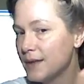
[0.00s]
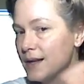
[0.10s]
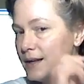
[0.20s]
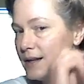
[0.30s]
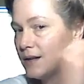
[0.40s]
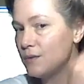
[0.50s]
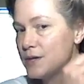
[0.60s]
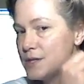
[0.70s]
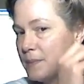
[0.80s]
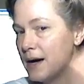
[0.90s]
and it'll
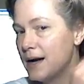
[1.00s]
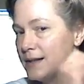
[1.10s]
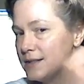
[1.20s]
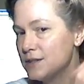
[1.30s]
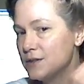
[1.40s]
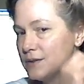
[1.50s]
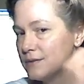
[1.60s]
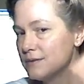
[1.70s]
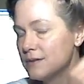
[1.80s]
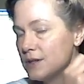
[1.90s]
respond to
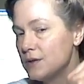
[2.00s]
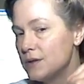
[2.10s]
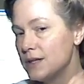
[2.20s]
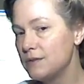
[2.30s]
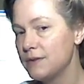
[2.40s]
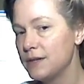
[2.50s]
little